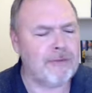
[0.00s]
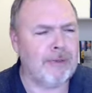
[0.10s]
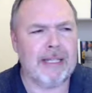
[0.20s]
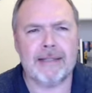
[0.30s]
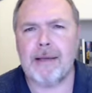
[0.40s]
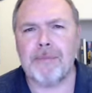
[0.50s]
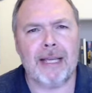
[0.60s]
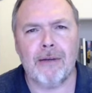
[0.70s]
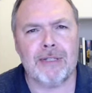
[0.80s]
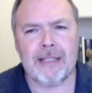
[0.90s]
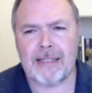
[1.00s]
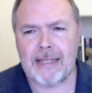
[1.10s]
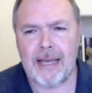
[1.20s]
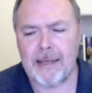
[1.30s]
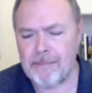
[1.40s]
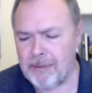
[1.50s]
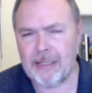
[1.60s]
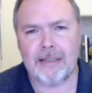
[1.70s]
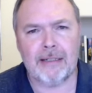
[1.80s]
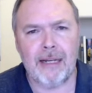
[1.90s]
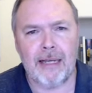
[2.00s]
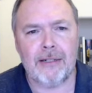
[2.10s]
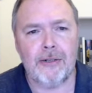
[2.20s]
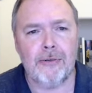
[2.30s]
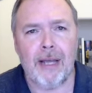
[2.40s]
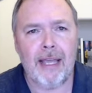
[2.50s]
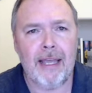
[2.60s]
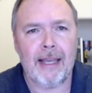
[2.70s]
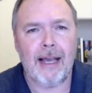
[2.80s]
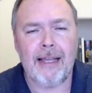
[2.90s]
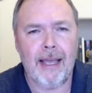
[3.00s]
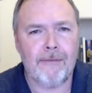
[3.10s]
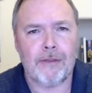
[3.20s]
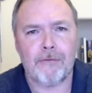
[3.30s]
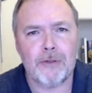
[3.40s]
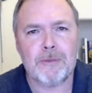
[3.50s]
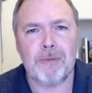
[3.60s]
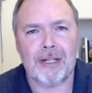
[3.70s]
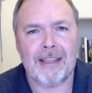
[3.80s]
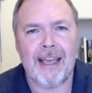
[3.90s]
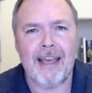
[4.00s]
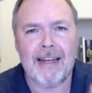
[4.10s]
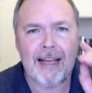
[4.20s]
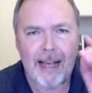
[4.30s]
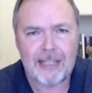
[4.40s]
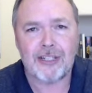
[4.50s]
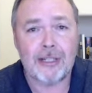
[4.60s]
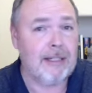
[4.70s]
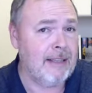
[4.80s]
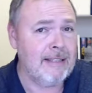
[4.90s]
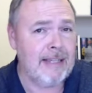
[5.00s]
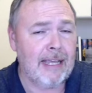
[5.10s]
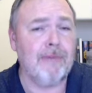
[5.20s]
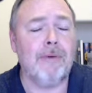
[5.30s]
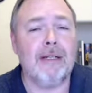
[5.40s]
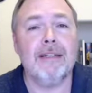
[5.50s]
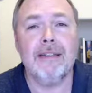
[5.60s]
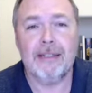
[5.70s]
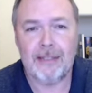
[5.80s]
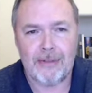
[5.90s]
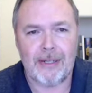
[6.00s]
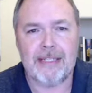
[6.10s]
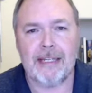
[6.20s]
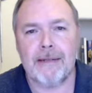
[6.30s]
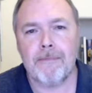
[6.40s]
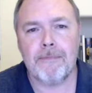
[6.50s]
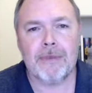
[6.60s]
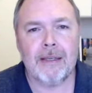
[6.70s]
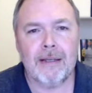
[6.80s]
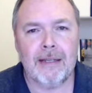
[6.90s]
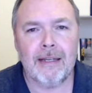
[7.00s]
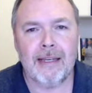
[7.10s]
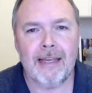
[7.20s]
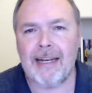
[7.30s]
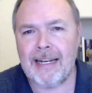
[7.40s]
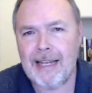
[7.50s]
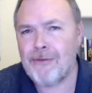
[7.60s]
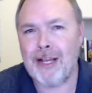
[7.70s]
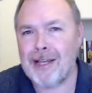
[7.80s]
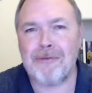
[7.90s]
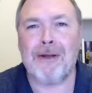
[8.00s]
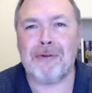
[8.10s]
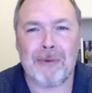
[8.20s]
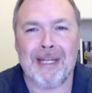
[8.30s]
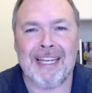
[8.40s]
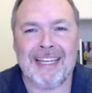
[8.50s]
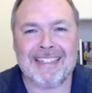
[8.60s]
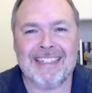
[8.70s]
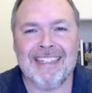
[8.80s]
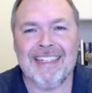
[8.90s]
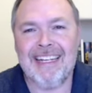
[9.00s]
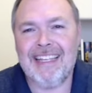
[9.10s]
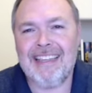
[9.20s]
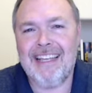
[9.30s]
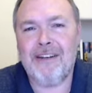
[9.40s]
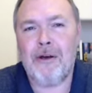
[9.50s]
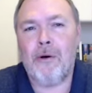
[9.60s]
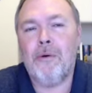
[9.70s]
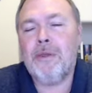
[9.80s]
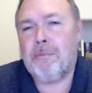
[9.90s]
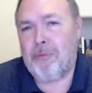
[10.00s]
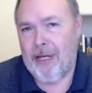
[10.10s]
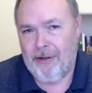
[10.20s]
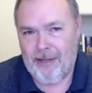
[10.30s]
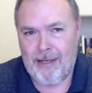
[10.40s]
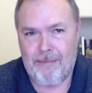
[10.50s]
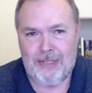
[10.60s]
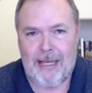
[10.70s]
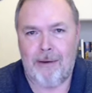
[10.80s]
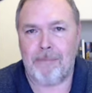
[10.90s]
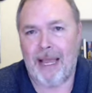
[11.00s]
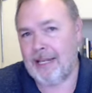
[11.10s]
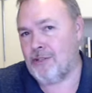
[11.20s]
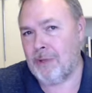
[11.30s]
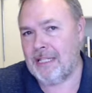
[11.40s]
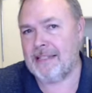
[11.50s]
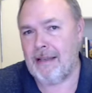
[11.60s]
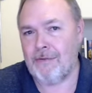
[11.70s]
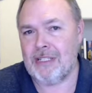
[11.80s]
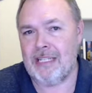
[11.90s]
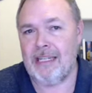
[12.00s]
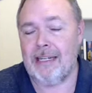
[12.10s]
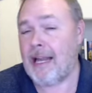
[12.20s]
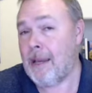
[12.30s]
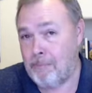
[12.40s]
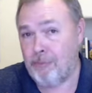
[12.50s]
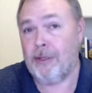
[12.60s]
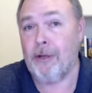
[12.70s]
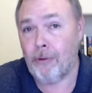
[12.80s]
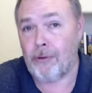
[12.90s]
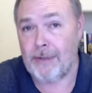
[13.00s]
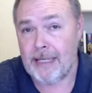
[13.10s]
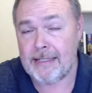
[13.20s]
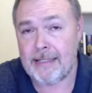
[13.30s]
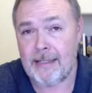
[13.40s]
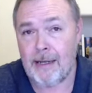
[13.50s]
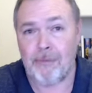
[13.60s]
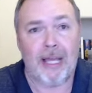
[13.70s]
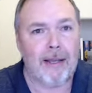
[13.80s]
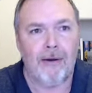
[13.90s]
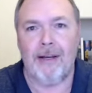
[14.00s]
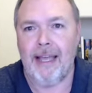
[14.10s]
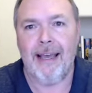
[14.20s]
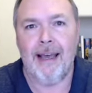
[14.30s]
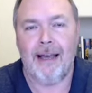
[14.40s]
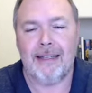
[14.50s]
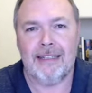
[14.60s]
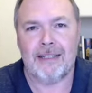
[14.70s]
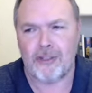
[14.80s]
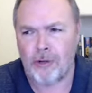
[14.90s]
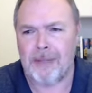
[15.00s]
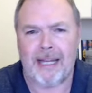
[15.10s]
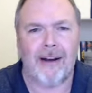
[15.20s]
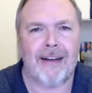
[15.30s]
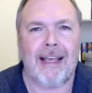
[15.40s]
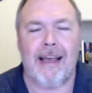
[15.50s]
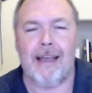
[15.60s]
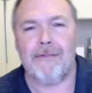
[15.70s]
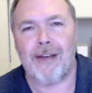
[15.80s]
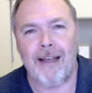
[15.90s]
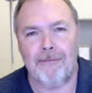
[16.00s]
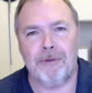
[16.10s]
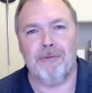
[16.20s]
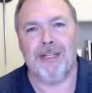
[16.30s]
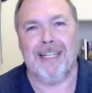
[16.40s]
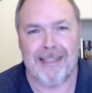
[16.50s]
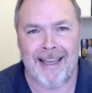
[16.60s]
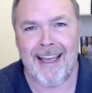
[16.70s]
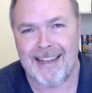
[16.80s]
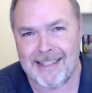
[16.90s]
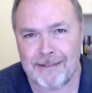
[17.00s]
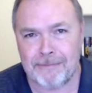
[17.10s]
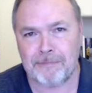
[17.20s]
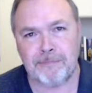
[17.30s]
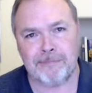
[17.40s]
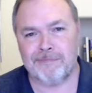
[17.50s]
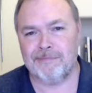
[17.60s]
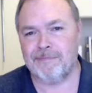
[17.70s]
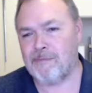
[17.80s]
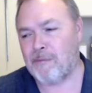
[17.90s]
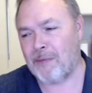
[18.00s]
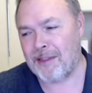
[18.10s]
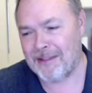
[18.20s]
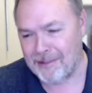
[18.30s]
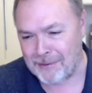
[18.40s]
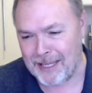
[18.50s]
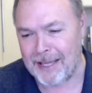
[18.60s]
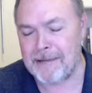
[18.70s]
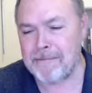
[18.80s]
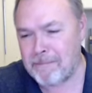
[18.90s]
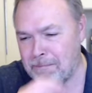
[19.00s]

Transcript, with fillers: reading something else at the time, but I knew, hey, I have the first book of that. I should get the second one. So I did. And I never got around to reading it. And then Oathbringer comes out back in 2017, and I pre ordered it. I'm like, oh yeah, Stormlight Archive. I've been reading that. Okay.